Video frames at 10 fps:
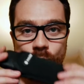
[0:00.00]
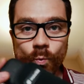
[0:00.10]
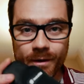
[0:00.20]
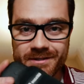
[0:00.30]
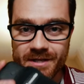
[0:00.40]

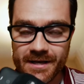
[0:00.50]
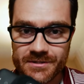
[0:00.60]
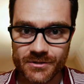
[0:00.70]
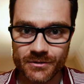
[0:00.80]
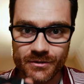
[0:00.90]
What do I
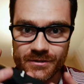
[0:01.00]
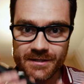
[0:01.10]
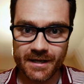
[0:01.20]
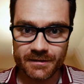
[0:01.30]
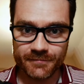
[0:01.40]
do
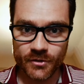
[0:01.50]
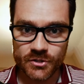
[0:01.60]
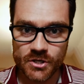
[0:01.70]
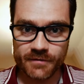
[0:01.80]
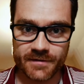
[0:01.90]
to get the
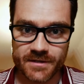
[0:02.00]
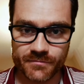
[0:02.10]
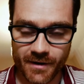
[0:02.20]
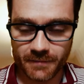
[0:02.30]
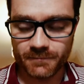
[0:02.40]
footage off this?
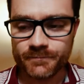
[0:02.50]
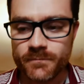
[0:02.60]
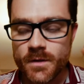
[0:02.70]
Right,